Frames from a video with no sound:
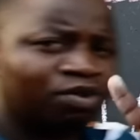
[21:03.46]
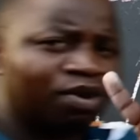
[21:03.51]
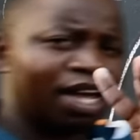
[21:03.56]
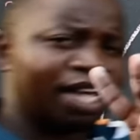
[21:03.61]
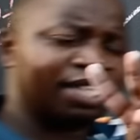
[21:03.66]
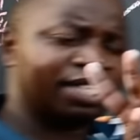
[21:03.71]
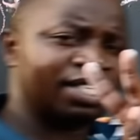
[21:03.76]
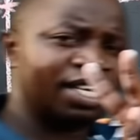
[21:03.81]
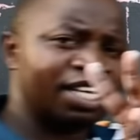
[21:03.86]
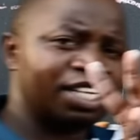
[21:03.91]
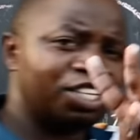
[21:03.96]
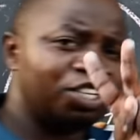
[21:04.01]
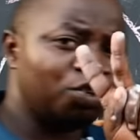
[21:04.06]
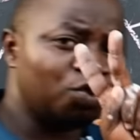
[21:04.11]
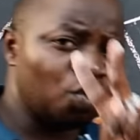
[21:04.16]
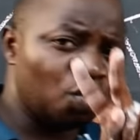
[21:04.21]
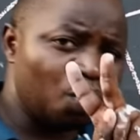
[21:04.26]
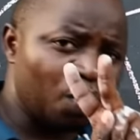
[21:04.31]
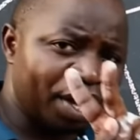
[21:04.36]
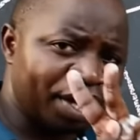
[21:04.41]
why I said
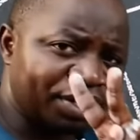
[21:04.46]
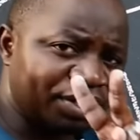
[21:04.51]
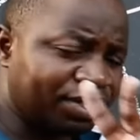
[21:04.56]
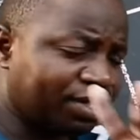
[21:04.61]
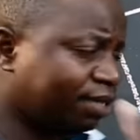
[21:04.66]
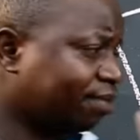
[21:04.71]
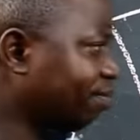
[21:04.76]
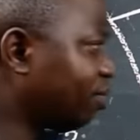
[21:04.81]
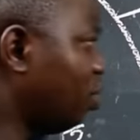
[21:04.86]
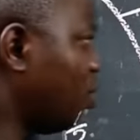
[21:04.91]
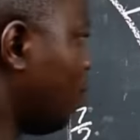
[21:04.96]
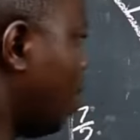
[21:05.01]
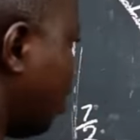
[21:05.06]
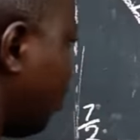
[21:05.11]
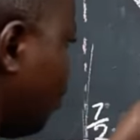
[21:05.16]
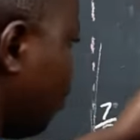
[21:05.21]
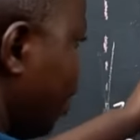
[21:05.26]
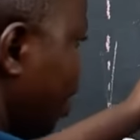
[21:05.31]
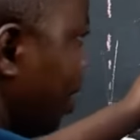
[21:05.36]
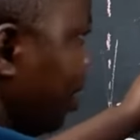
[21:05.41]
two ways.
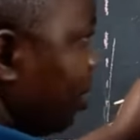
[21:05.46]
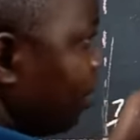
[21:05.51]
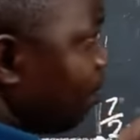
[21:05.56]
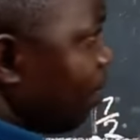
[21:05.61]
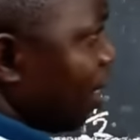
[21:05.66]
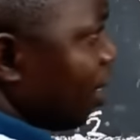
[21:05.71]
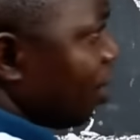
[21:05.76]
One way is by